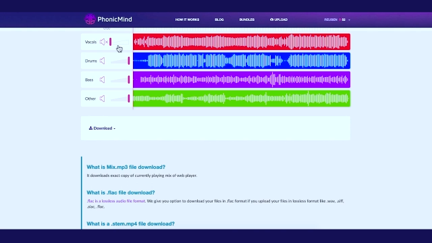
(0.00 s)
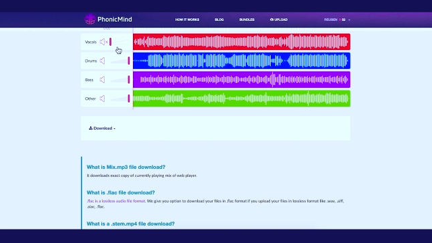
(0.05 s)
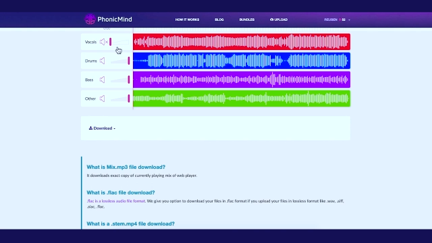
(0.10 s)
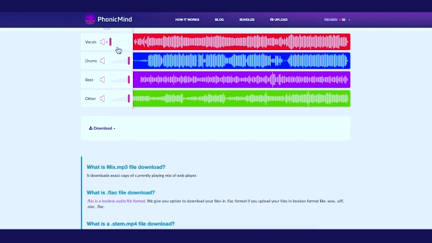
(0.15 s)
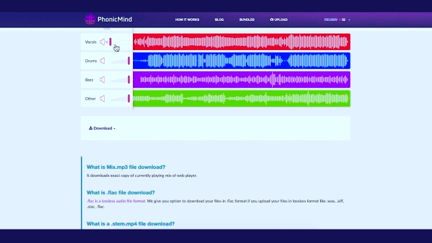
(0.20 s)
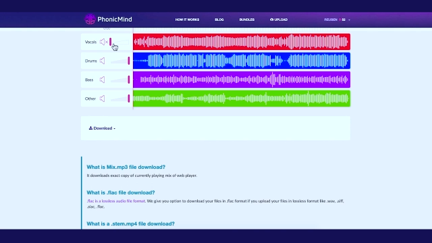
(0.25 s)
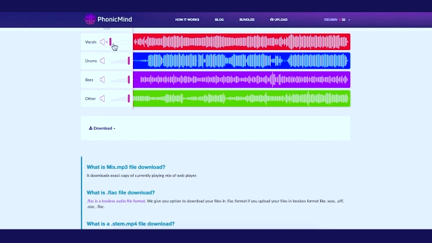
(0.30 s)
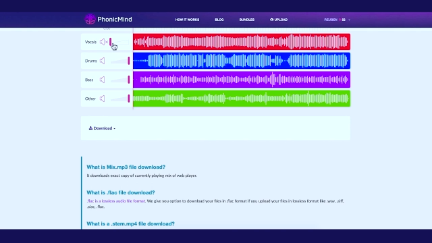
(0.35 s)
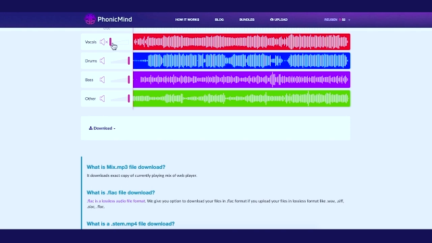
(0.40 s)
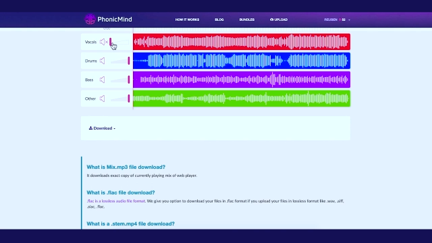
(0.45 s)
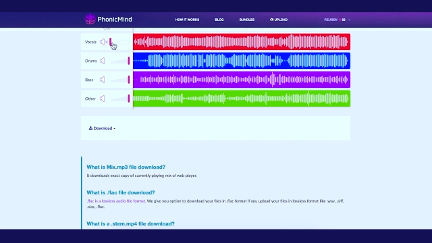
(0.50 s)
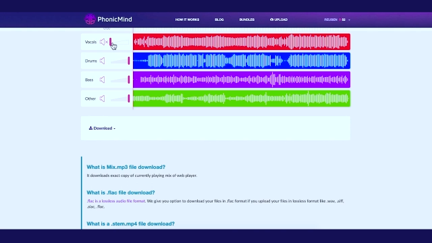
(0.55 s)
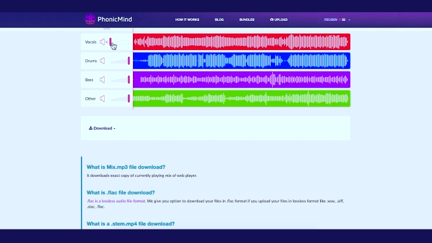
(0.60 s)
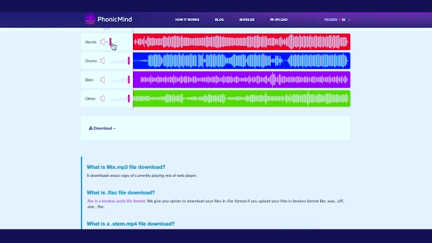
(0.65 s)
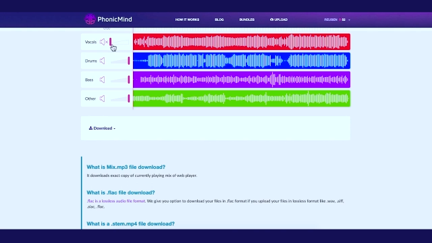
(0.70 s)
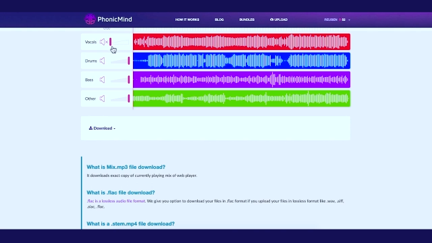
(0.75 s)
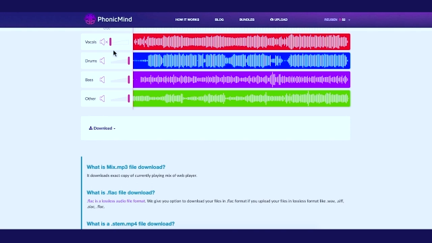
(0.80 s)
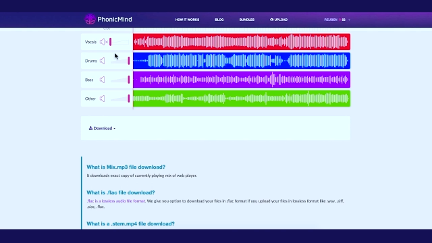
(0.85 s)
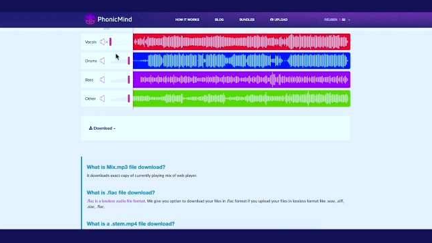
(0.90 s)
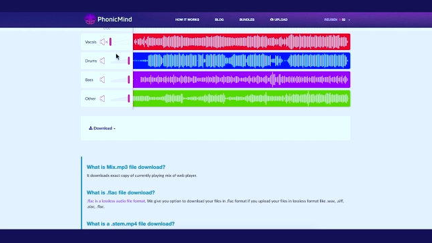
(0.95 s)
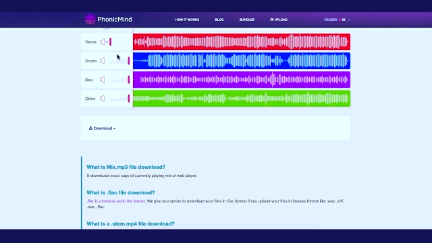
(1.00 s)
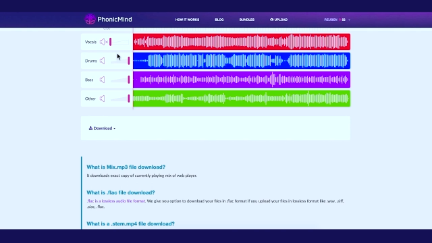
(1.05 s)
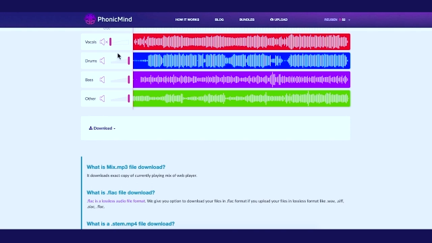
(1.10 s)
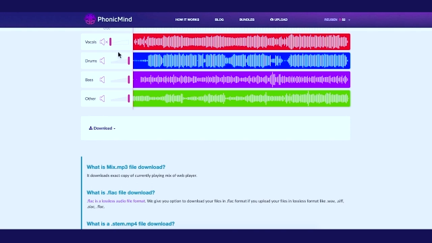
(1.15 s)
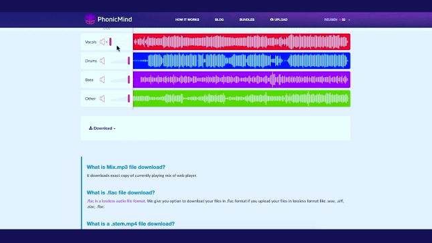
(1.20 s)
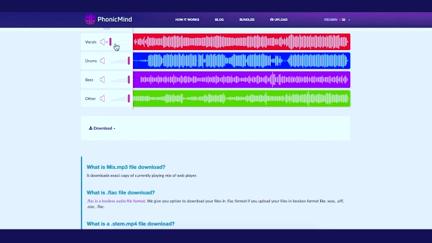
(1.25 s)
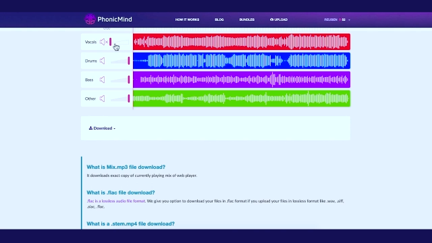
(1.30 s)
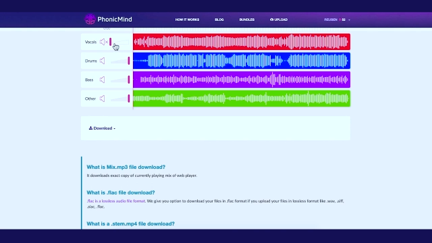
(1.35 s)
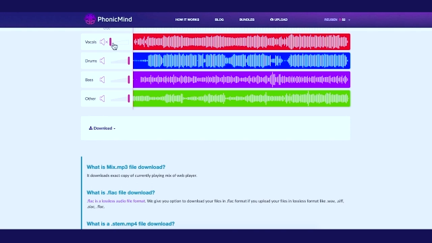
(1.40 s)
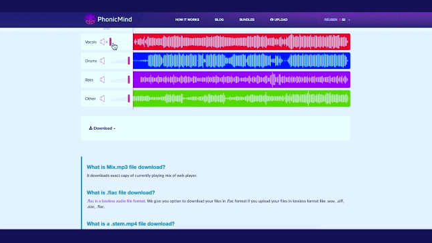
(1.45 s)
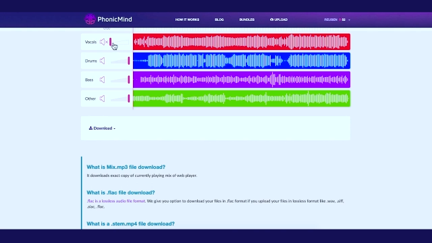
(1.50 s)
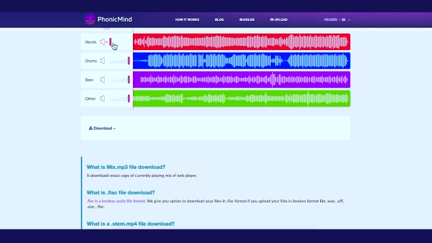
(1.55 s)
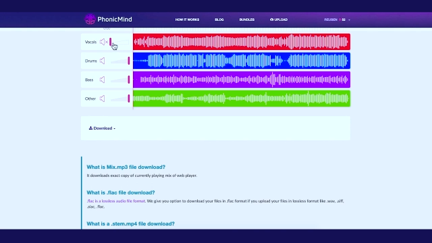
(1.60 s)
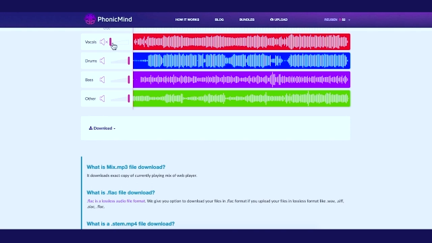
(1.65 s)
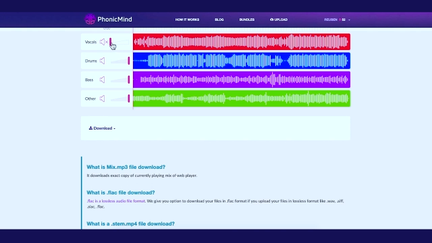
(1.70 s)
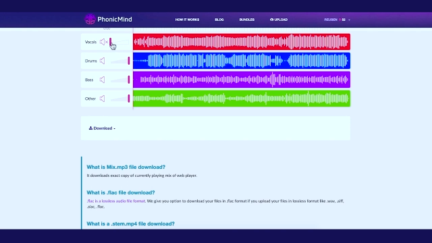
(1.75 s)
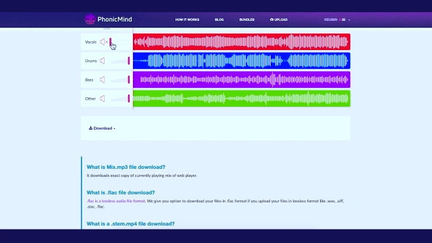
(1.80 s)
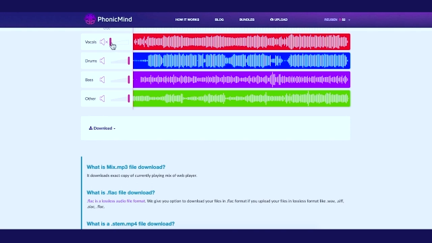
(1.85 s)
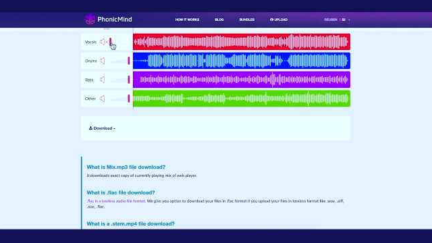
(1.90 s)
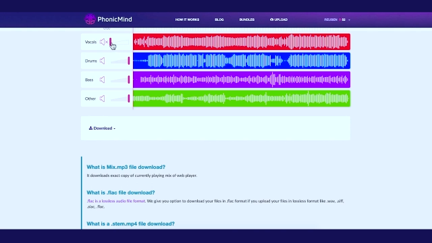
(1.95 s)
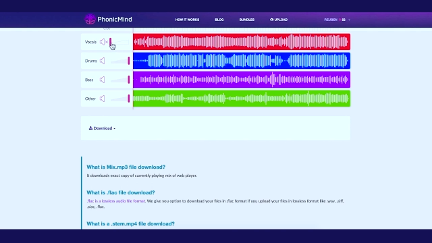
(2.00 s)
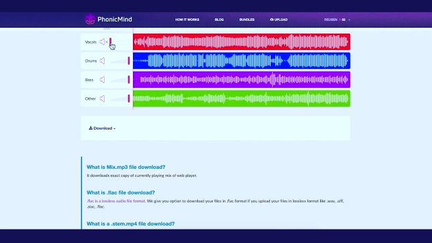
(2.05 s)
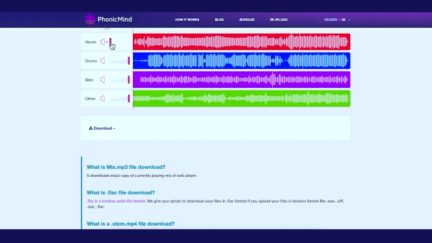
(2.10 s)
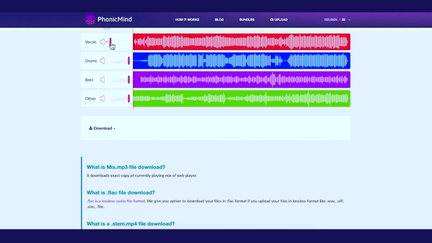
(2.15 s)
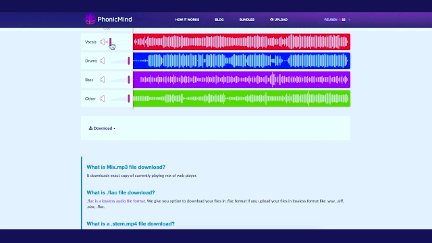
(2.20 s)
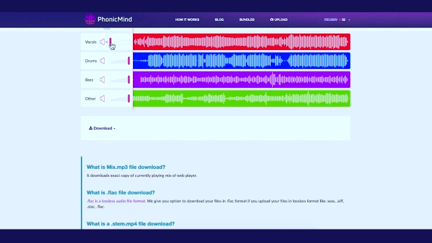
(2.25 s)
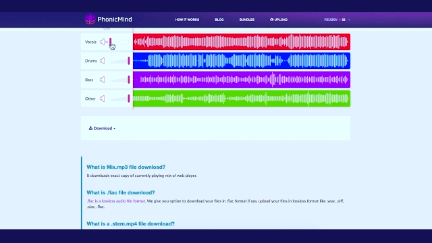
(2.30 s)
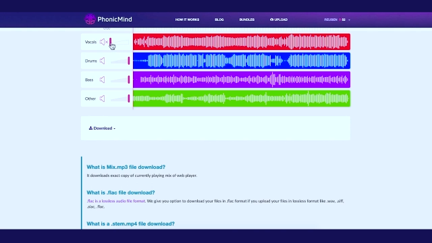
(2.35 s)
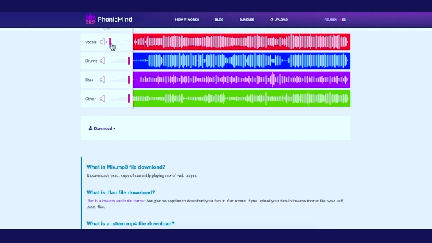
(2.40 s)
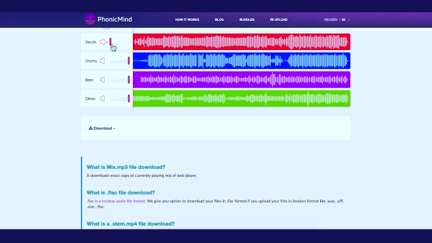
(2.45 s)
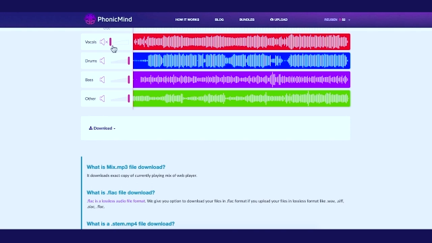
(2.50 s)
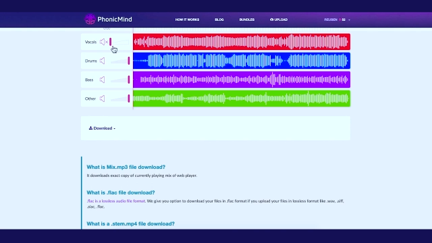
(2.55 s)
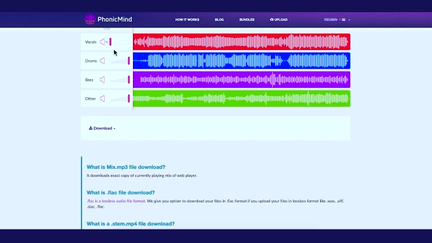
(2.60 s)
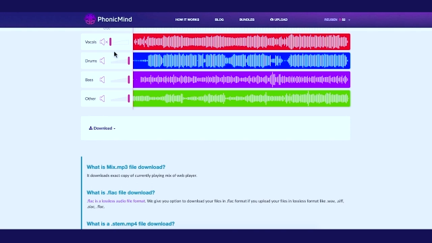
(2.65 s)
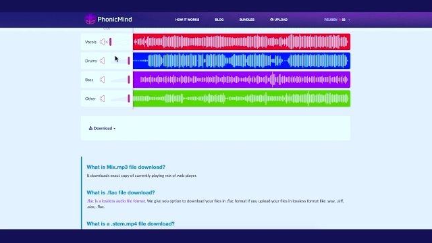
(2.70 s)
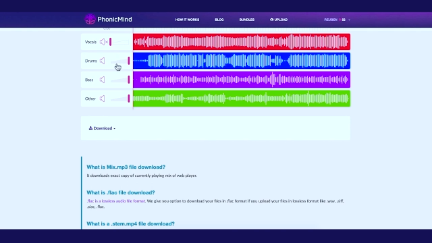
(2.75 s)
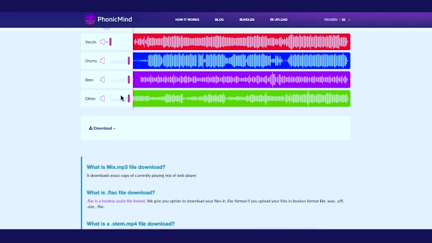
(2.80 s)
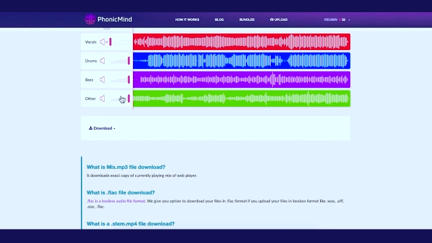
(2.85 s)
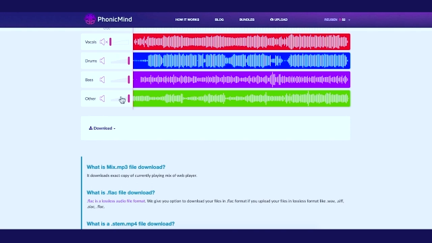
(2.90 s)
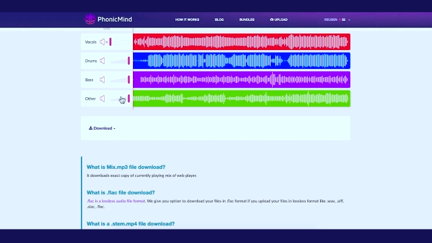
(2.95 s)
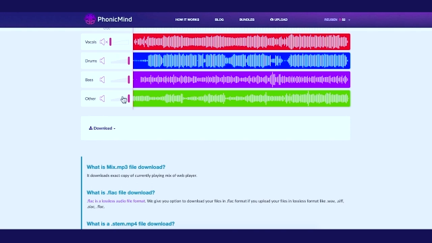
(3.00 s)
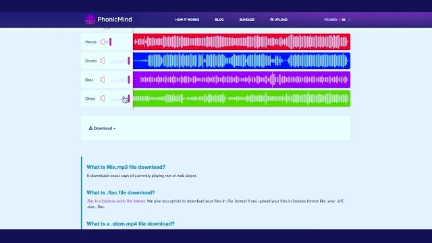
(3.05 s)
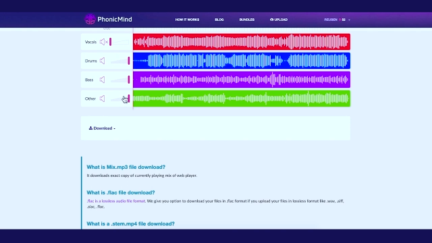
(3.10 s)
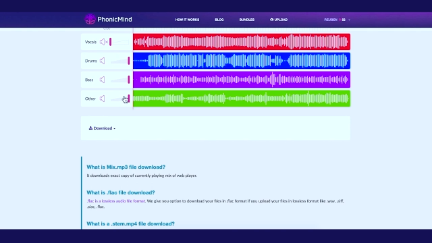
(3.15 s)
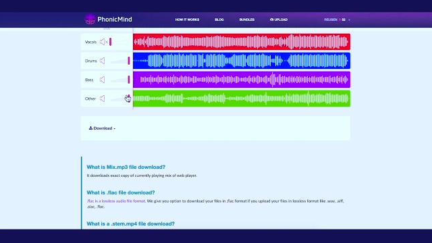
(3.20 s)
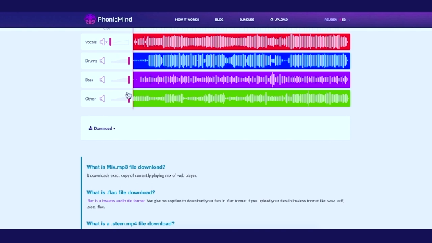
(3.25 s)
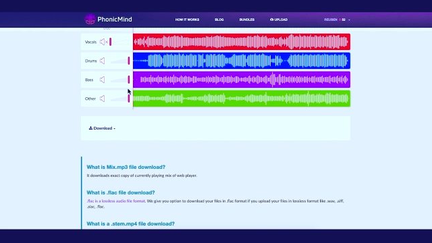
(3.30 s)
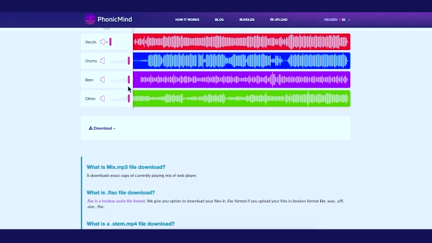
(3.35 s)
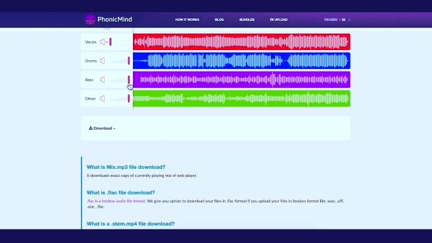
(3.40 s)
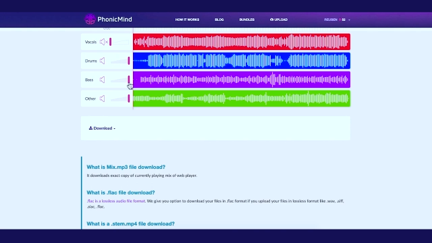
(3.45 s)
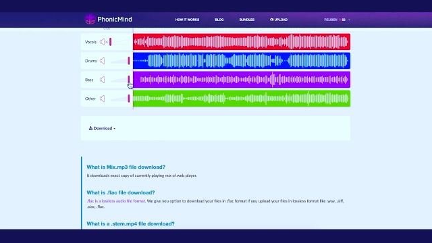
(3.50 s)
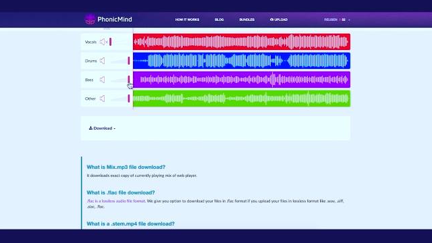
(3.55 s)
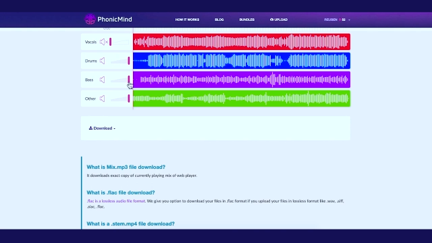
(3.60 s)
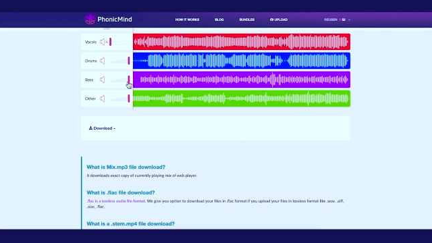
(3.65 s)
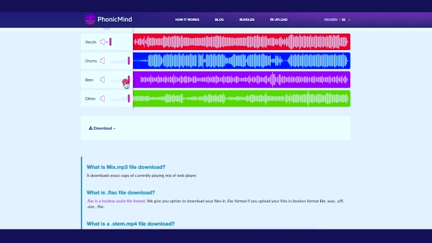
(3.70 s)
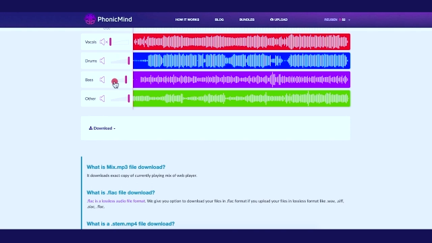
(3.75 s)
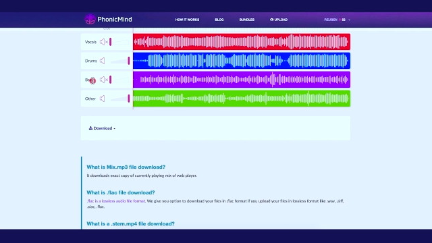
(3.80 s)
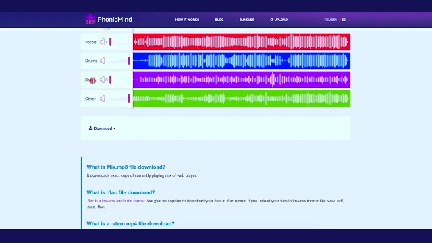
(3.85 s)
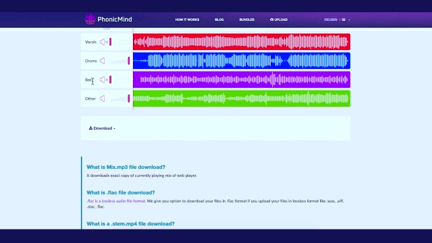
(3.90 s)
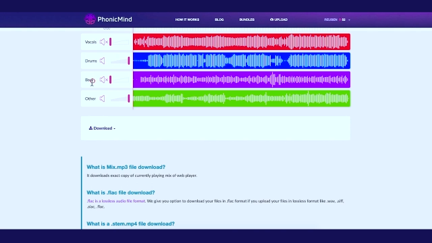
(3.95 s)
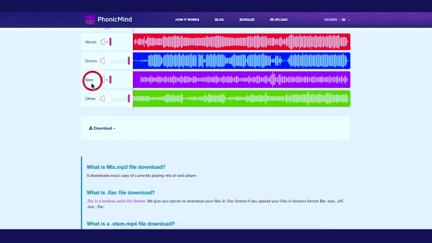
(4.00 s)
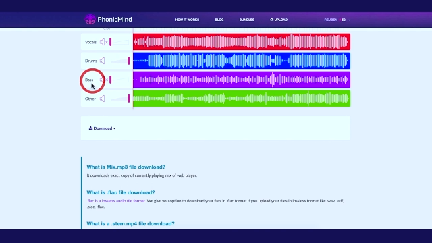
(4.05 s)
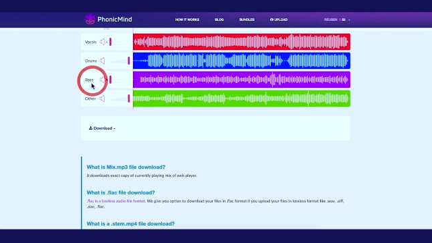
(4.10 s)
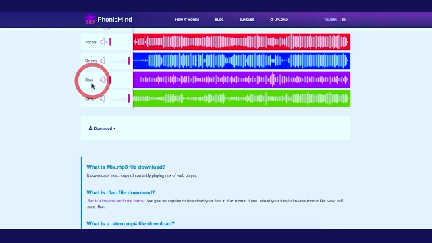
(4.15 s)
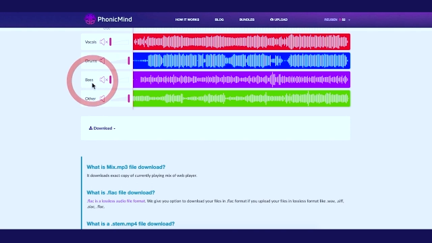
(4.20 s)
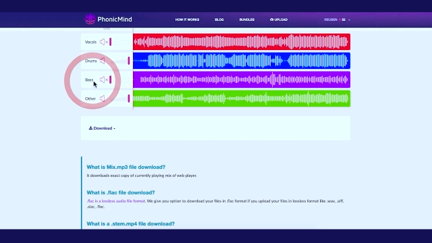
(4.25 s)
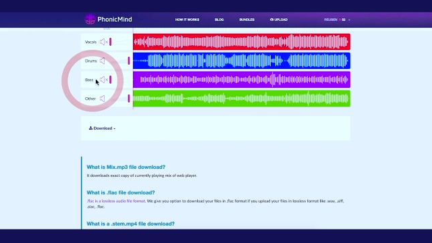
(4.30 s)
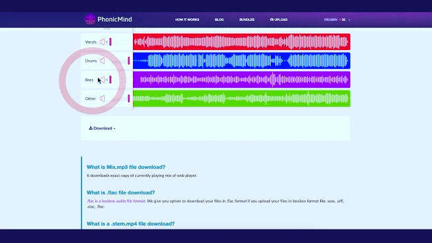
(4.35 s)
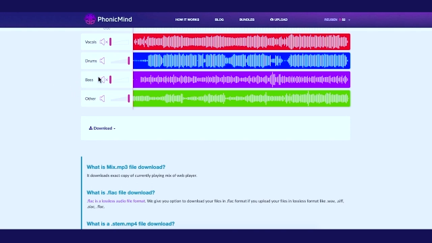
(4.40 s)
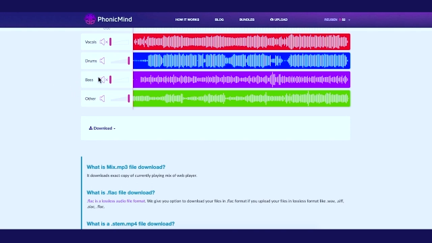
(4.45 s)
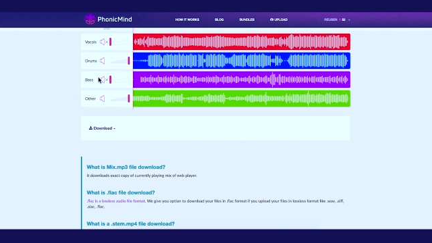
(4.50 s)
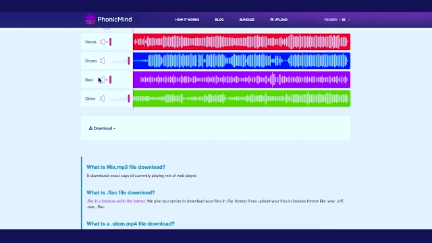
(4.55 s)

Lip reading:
(no speaker visible)